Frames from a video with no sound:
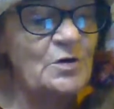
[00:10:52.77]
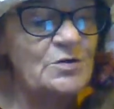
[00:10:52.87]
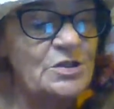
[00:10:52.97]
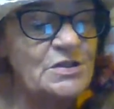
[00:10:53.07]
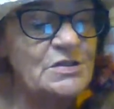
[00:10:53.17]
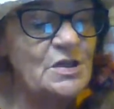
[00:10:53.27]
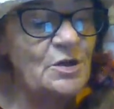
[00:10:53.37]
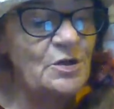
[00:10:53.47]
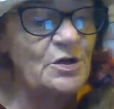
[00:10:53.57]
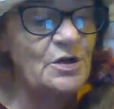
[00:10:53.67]
just to
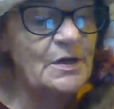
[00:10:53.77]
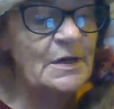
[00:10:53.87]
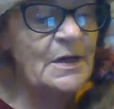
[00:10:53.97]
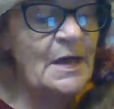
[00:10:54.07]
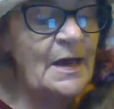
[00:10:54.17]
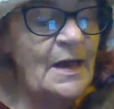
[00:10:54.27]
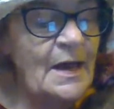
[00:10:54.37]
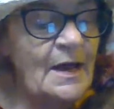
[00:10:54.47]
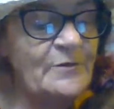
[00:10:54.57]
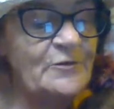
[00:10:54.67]
look.
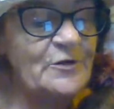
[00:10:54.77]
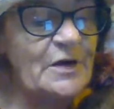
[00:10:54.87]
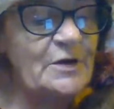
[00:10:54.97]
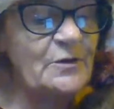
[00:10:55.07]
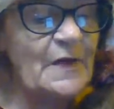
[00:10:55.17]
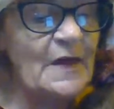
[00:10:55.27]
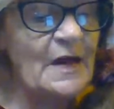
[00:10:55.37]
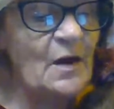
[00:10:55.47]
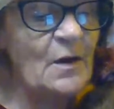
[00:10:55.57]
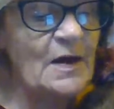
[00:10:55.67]
After dinner, they
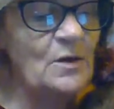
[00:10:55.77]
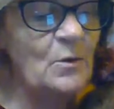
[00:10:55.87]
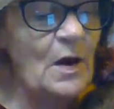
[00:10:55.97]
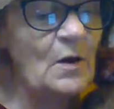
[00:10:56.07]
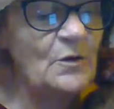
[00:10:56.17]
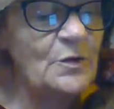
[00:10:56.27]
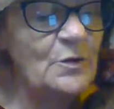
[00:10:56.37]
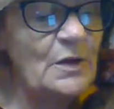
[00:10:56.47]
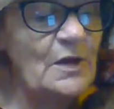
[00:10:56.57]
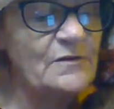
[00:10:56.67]
all had a walk
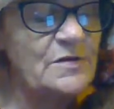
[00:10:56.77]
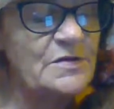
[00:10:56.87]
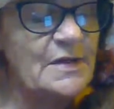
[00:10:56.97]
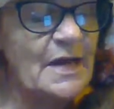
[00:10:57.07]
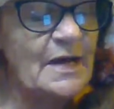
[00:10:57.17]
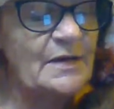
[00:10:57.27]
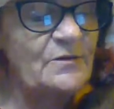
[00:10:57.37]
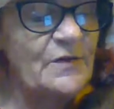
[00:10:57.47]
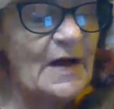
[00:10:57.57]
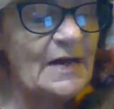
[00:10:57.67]
through Lover's Lane
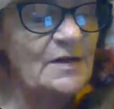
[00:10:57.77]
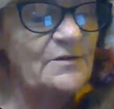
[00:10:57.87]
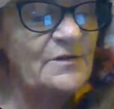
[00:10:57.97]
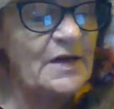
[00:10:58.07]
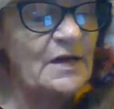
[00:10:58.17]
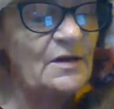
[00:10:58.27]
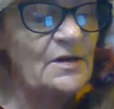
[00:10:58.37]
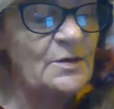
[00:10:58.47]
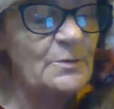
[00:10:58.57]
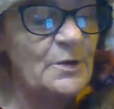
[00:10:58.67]
and Violet Vale
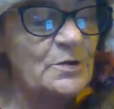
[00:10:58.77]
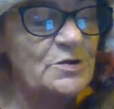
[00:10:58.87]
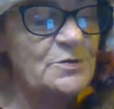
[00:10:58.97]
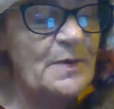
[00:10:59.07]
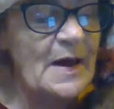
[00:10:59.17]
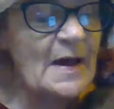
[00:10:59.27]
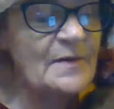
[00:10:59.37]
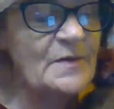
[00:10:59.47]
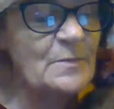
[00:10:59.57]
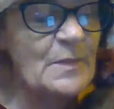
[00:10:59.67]
and the Birch
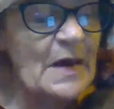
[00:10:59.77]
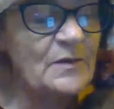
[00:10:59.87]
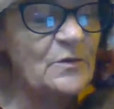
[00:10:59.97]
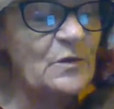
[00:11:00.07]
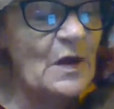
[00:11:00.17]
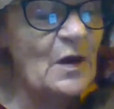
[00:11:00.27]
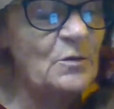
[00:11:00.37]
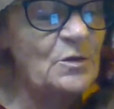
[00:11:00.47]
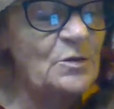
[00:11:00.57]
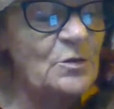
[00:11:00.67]
Path and back through the
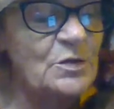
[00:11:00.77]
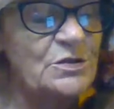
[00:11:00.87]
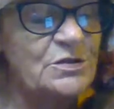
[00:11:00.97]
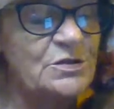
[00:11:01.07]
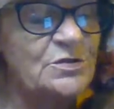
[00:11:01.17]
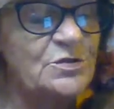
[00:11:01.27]
Haunted Wood to the